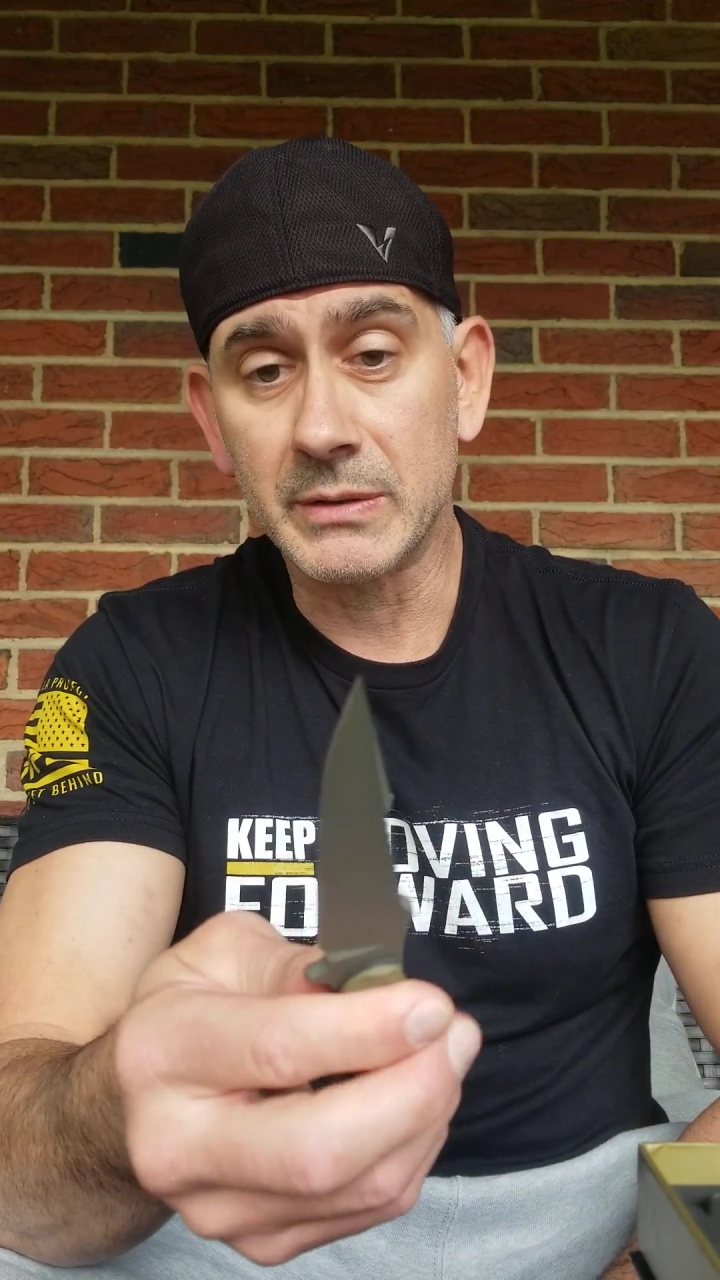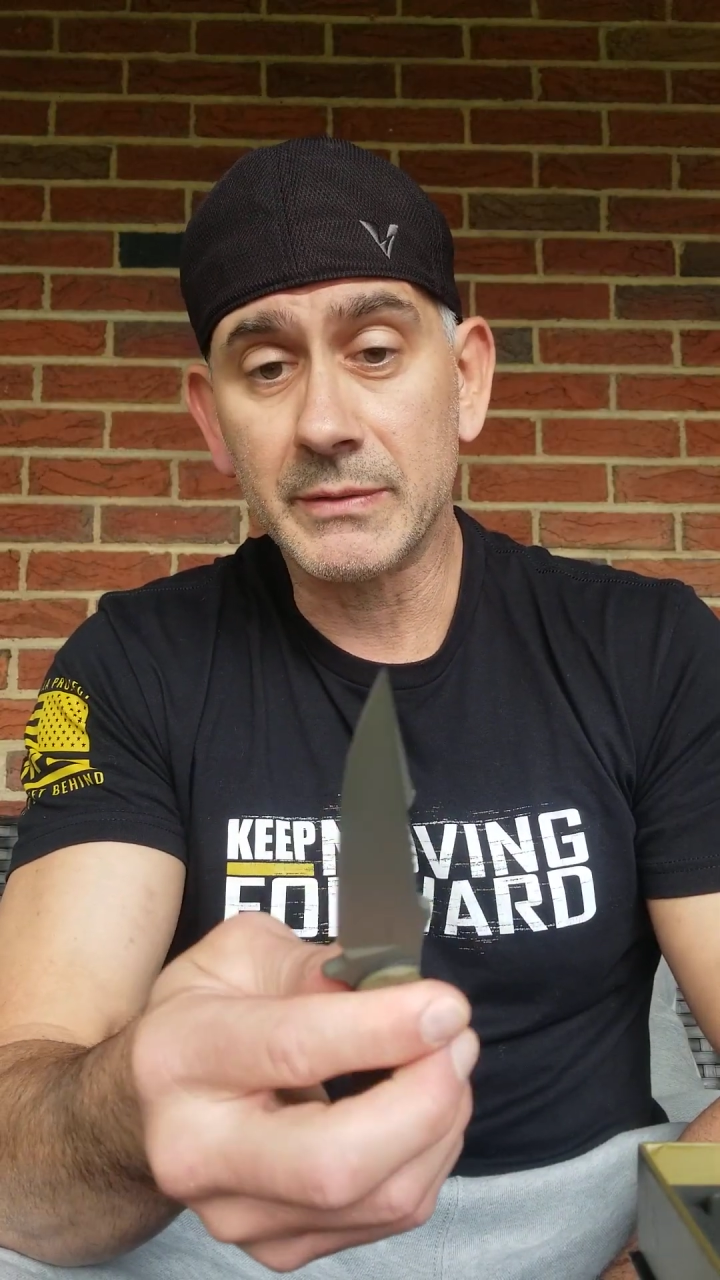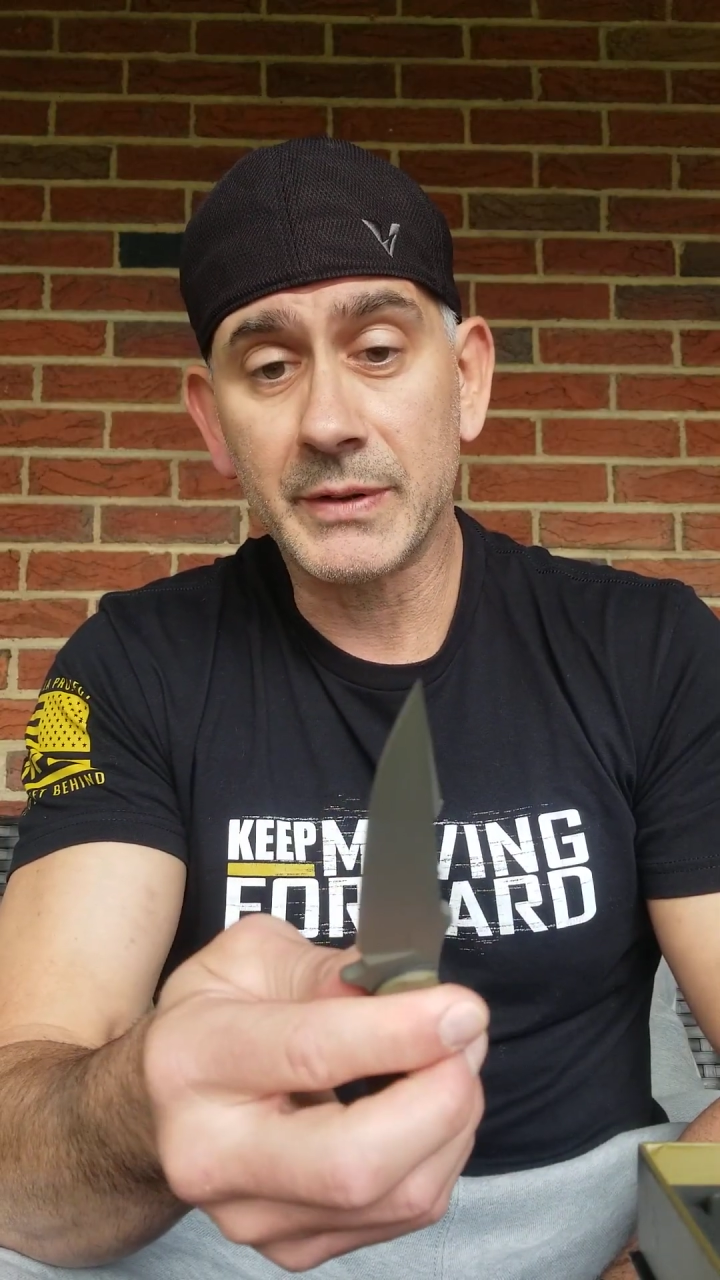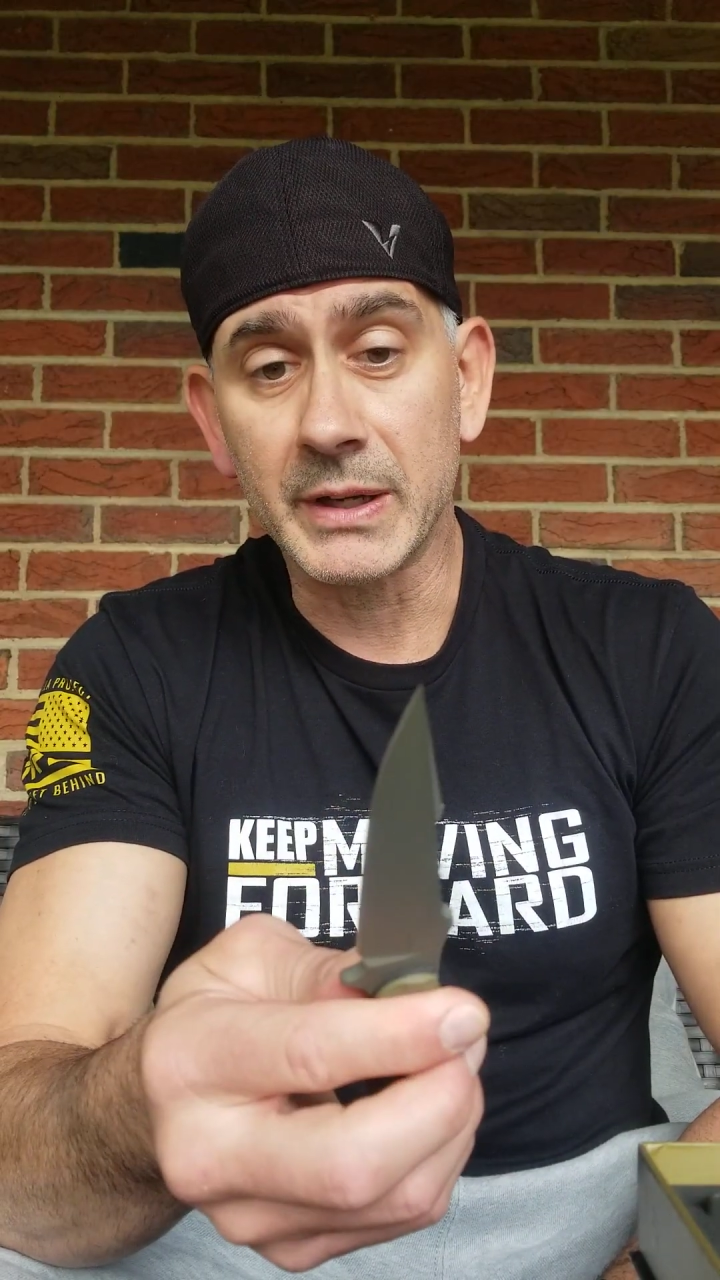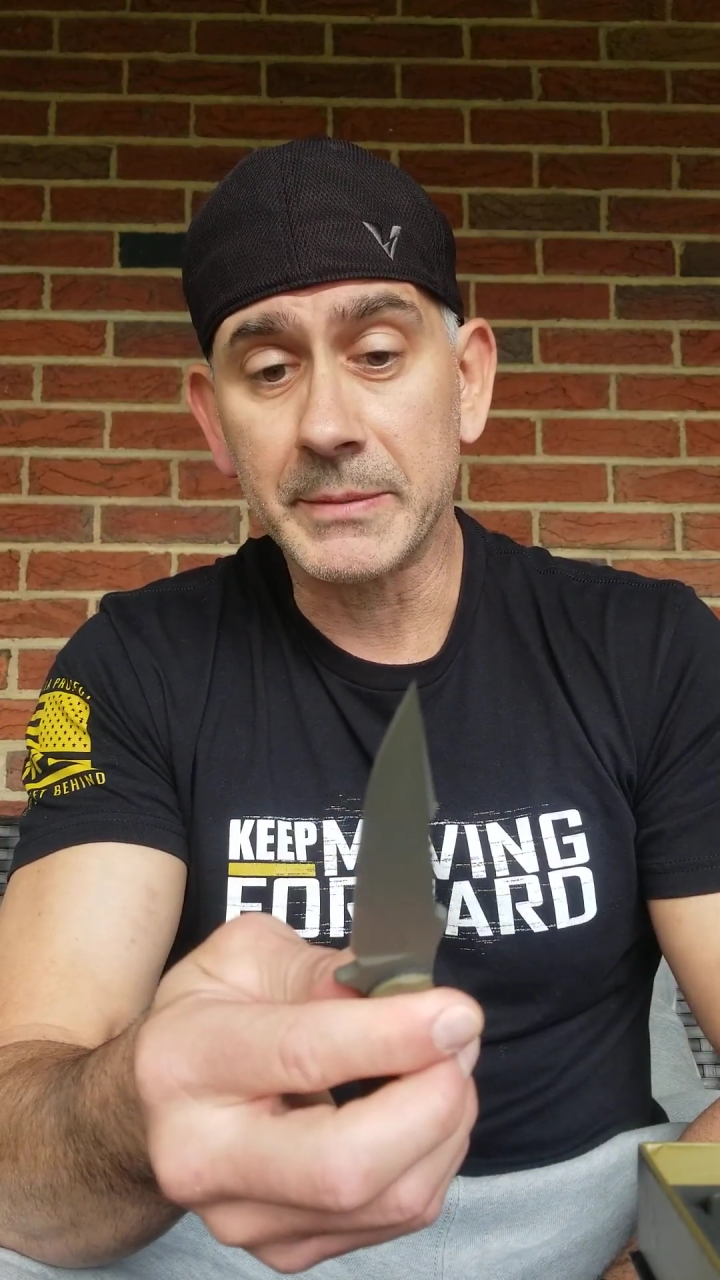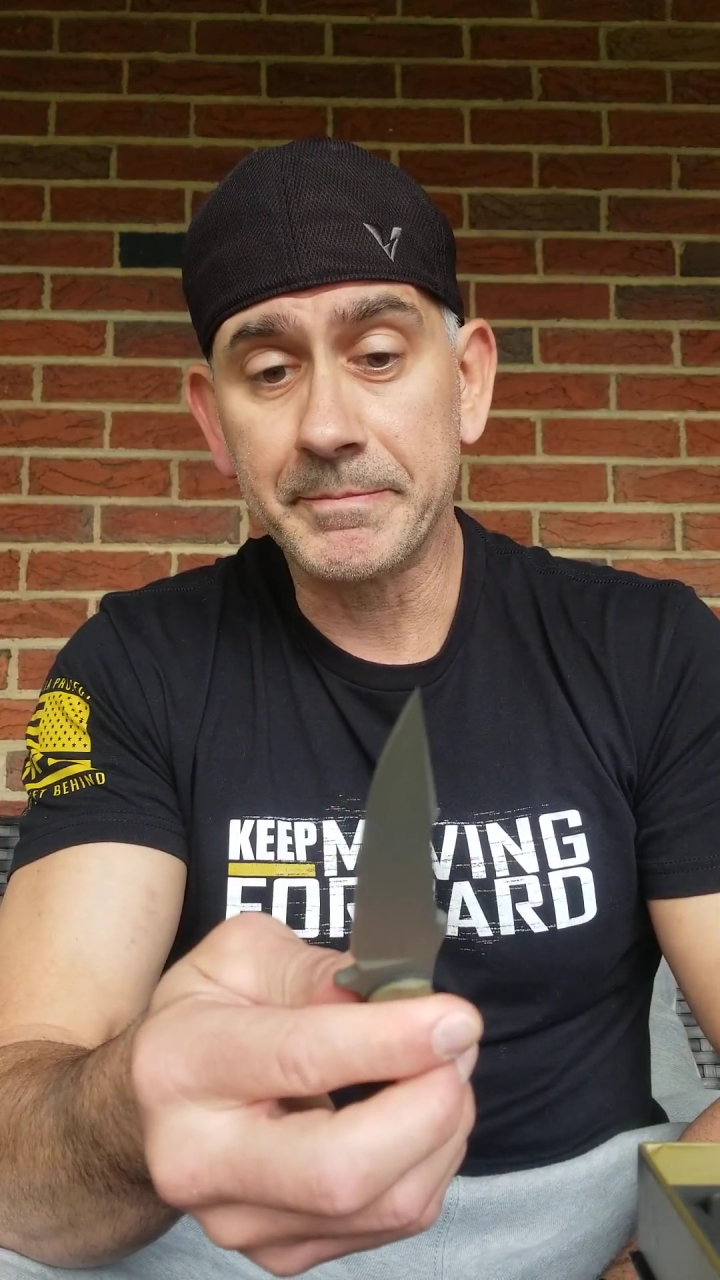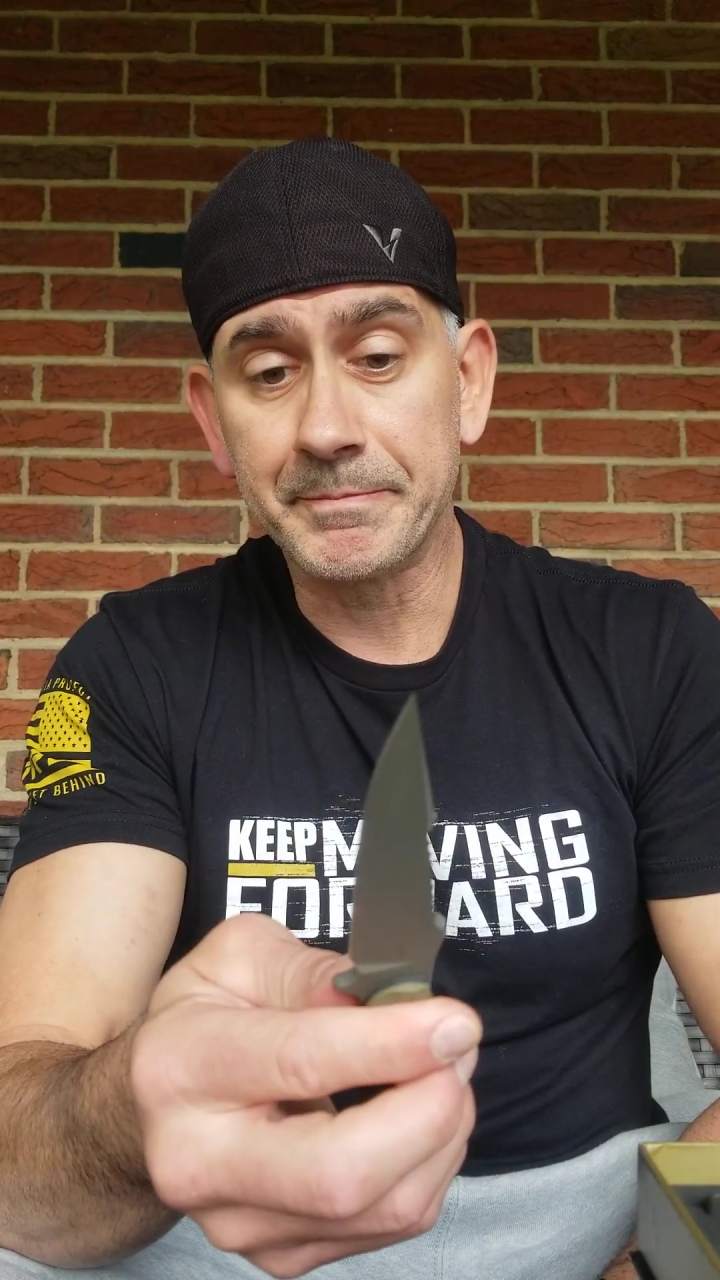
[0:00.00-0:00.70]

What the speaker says: in a fight.